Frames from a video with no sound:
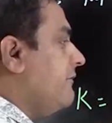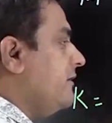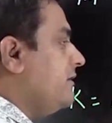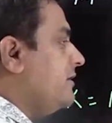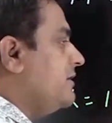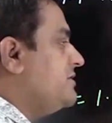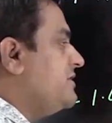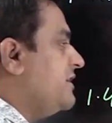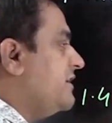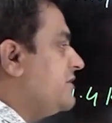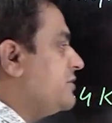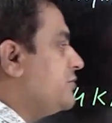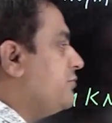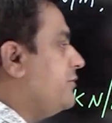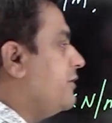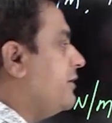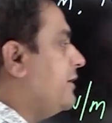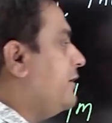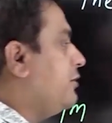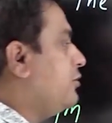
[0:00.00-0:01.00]
when the jet is
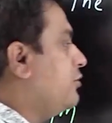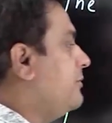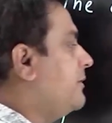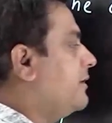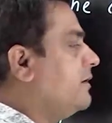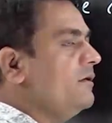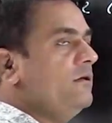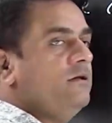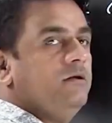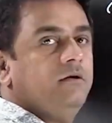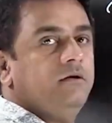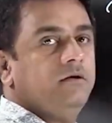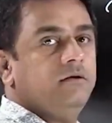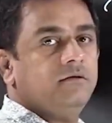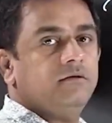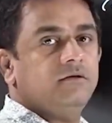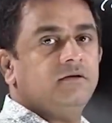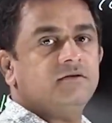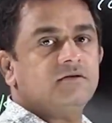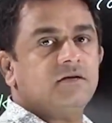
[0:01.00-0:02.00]
going to hit over
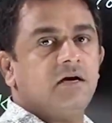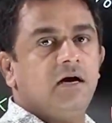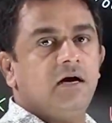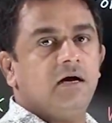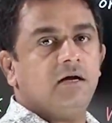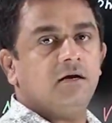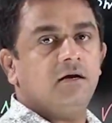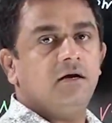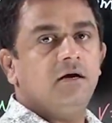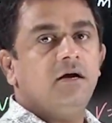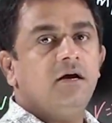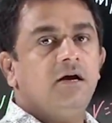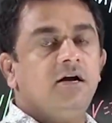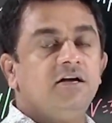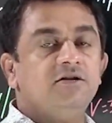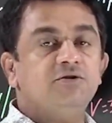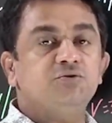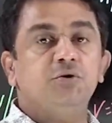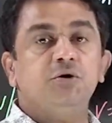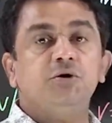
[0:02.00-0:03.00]
this car, it
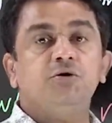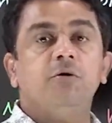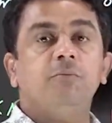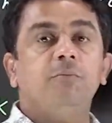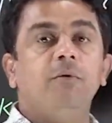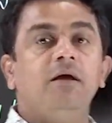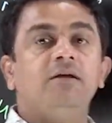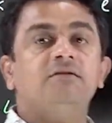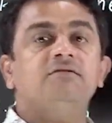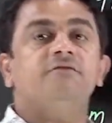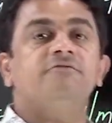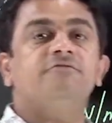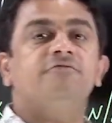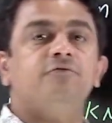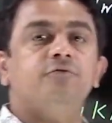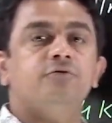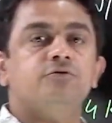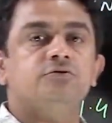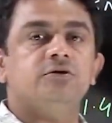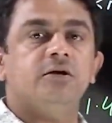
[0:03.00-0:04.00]
is going to apply some
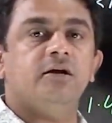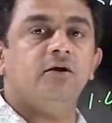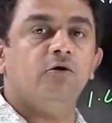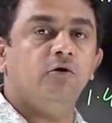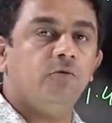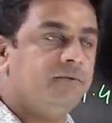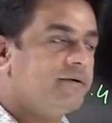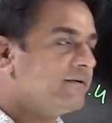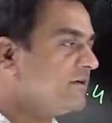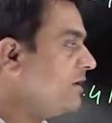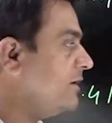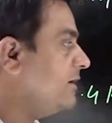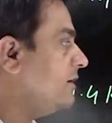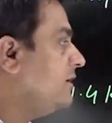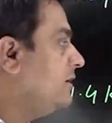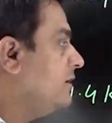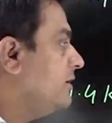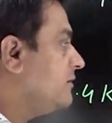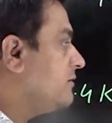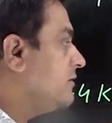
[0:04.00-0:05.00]
force, and obviously
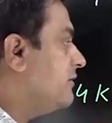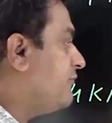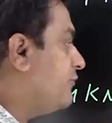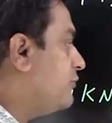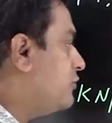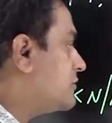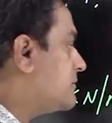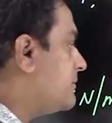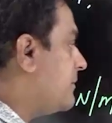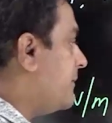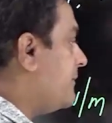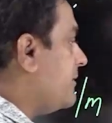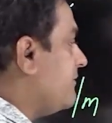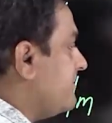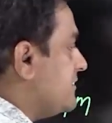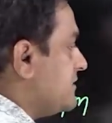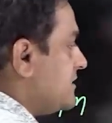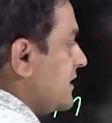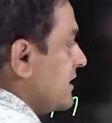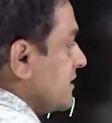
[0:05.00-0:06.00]
the force will be in
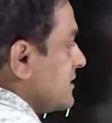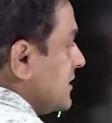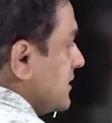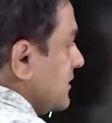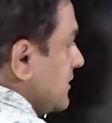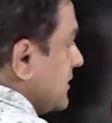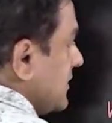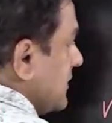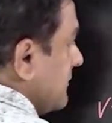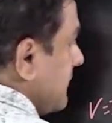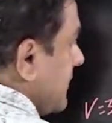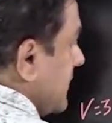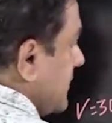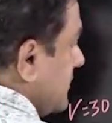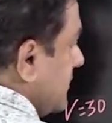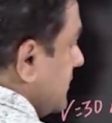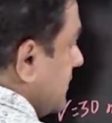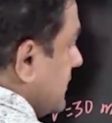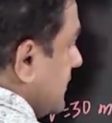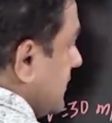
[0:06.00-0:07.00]
which direction? Nothing
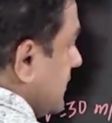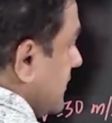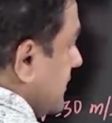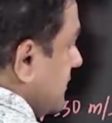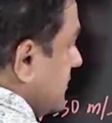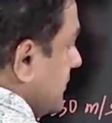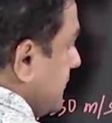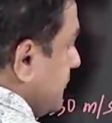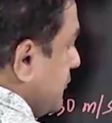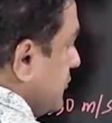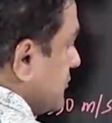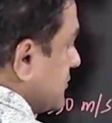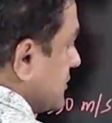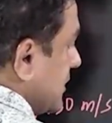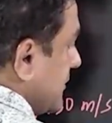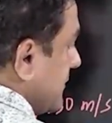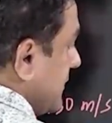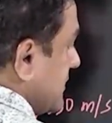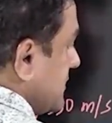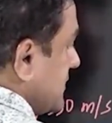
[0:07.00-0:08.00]
but in the
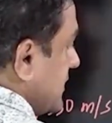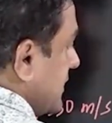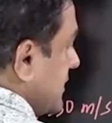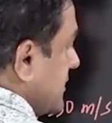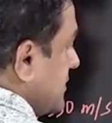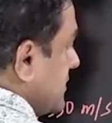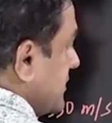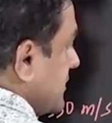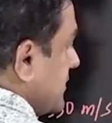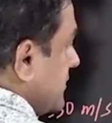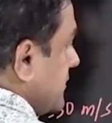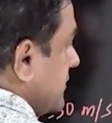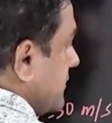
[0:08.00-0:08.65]
positive x direction.